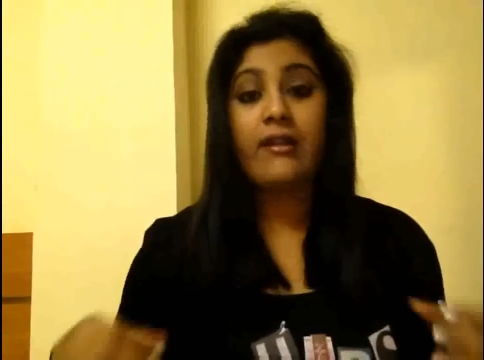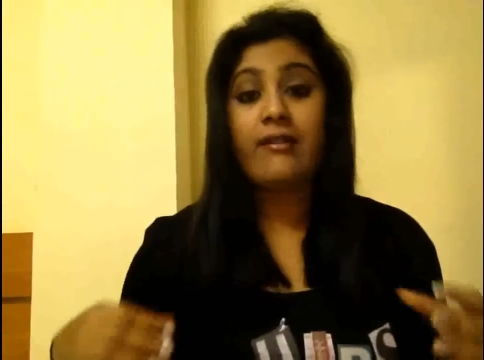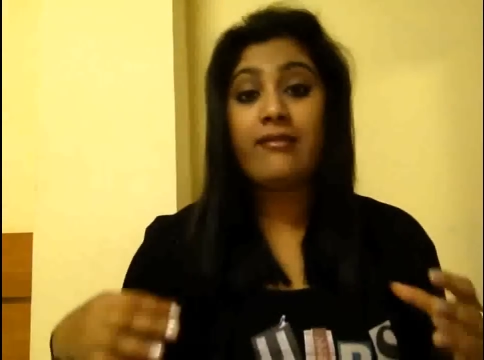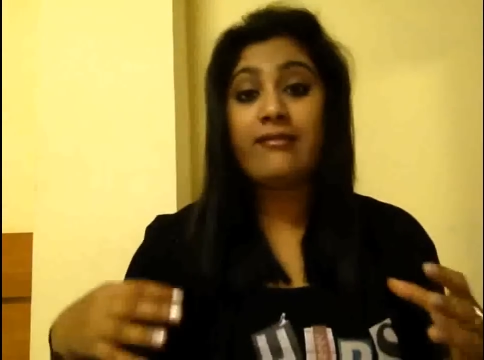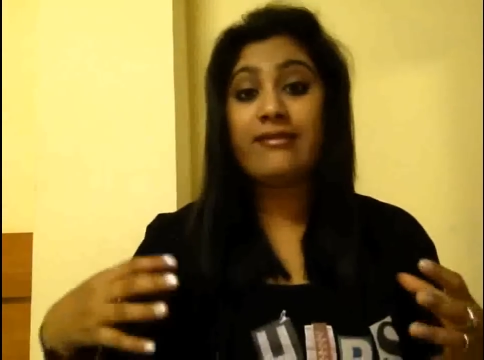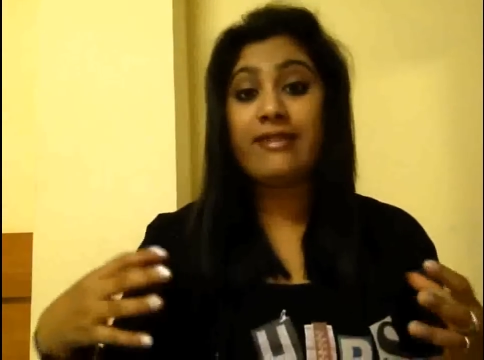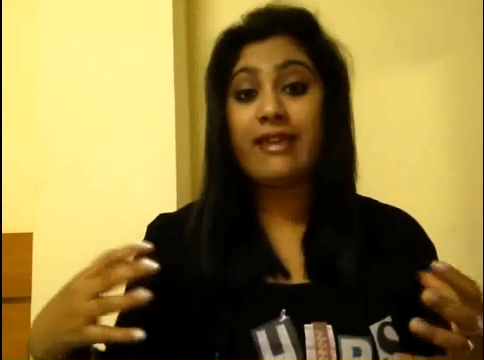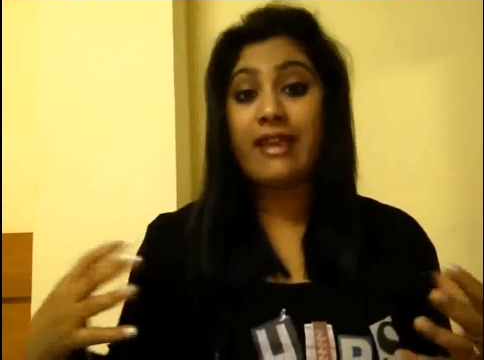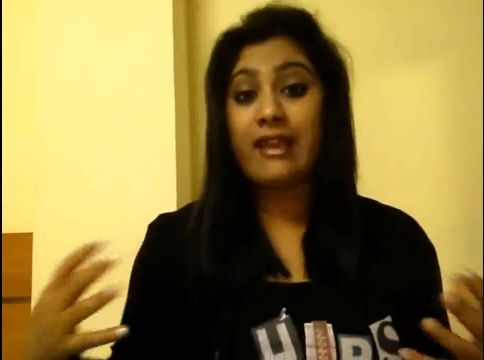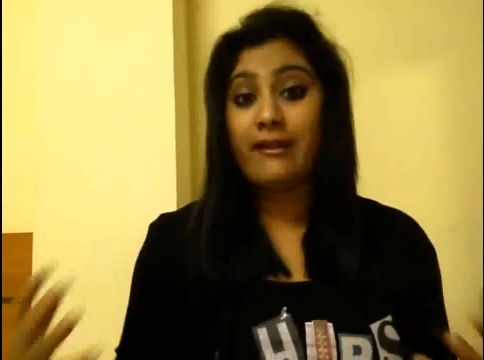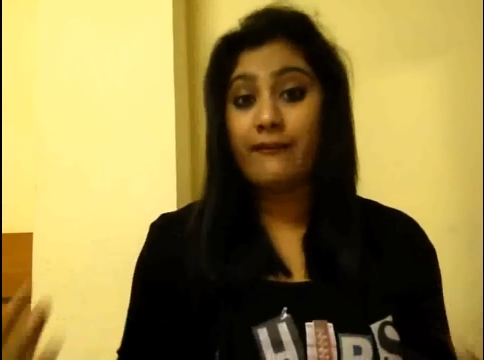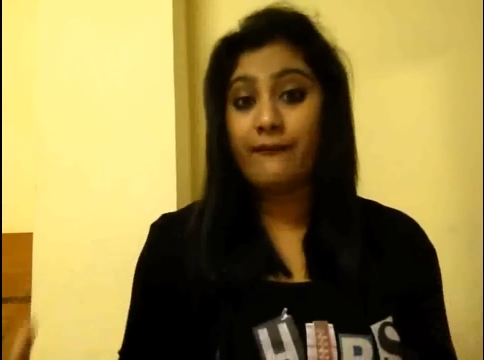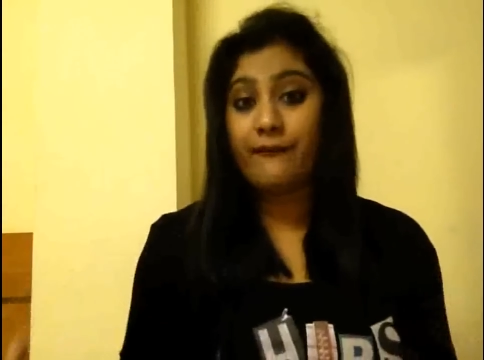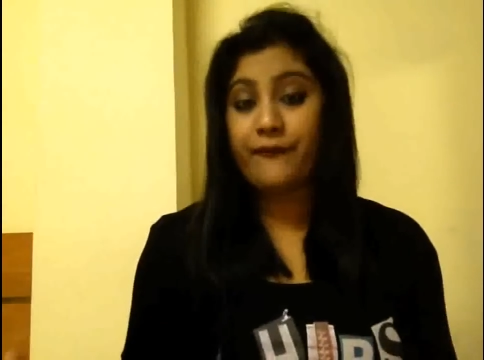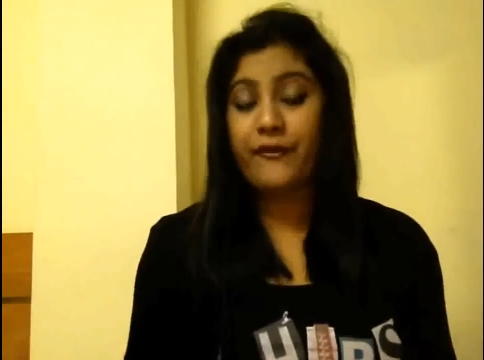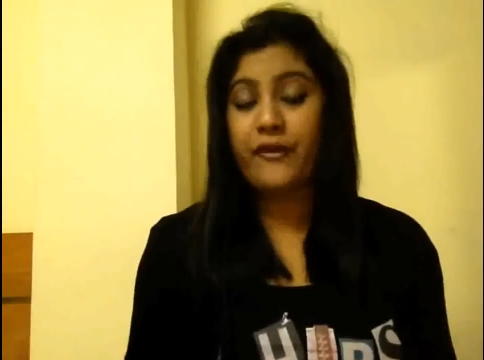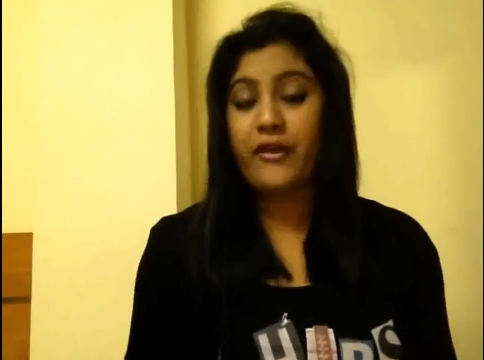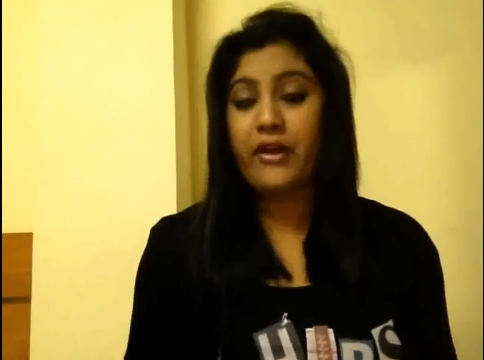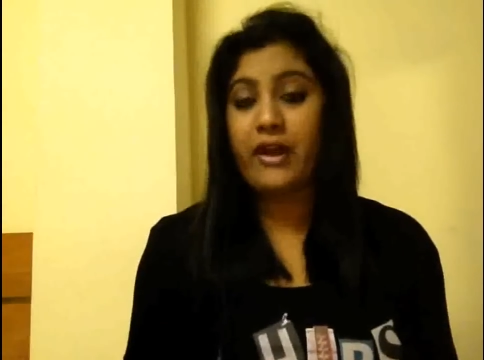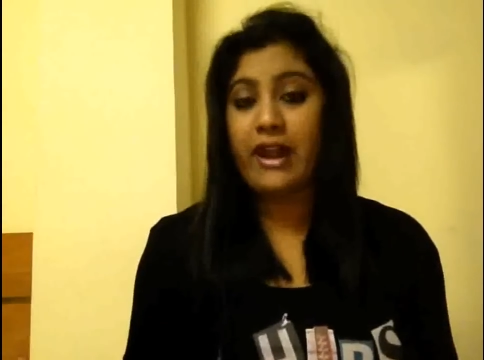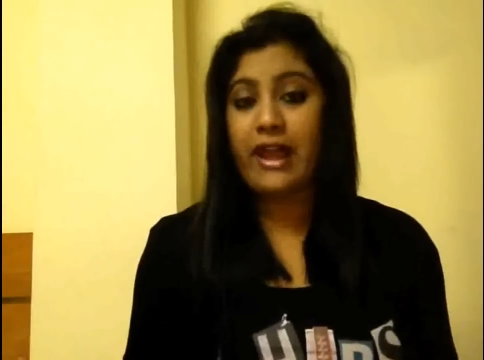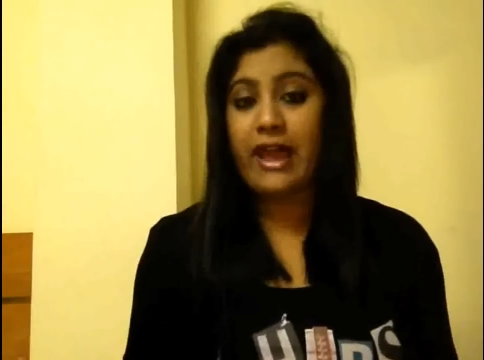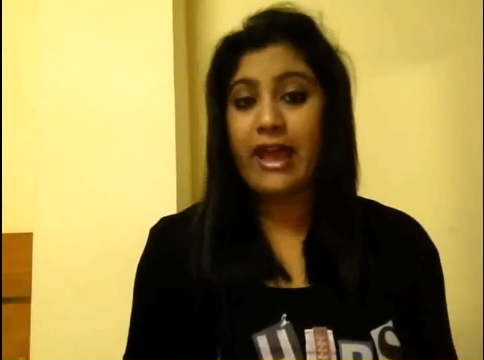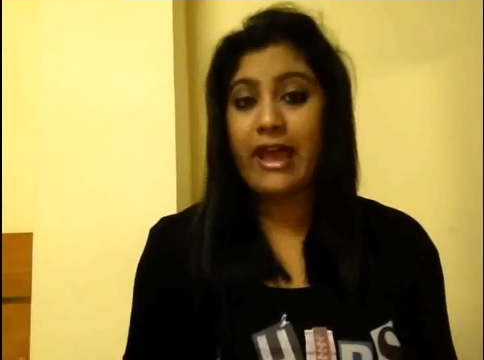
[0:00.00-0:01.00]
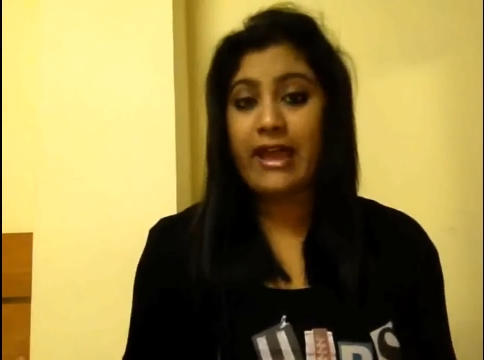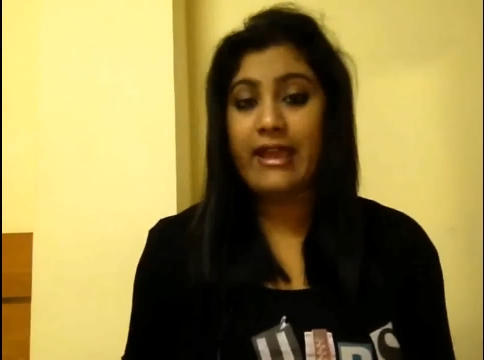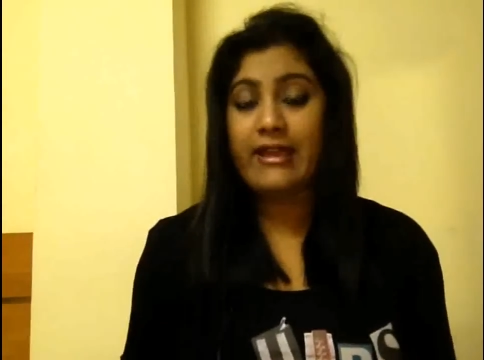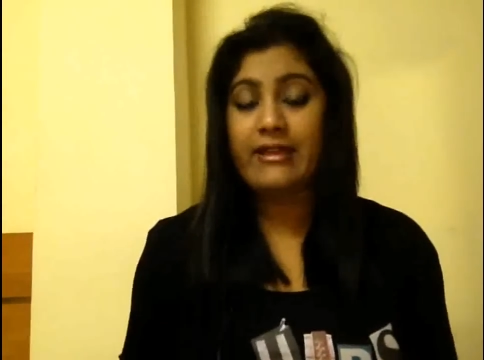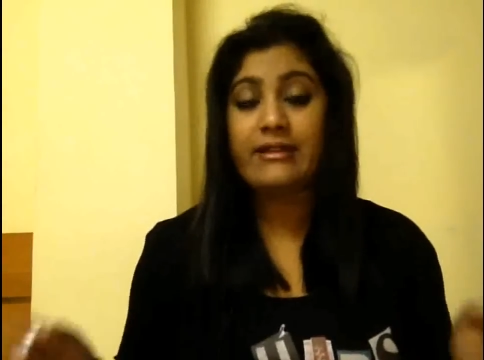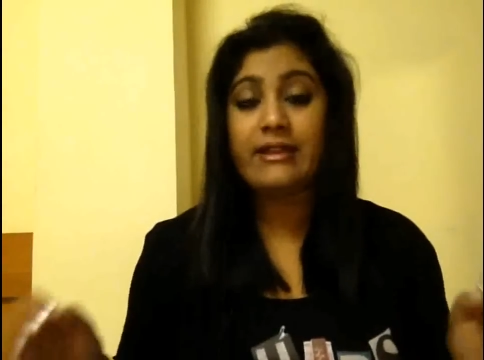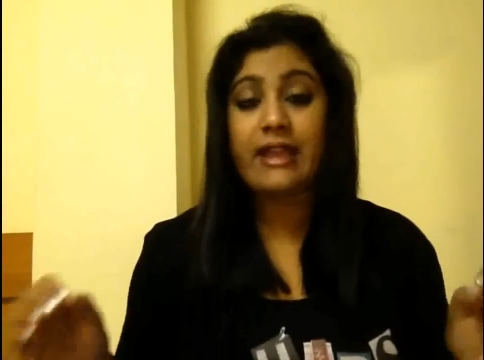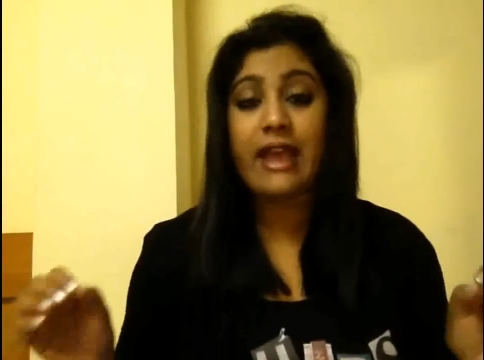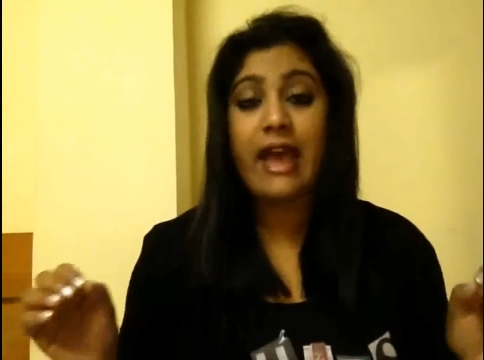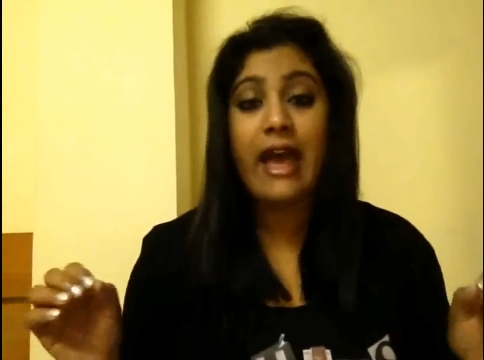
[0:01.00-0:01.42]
self reliant,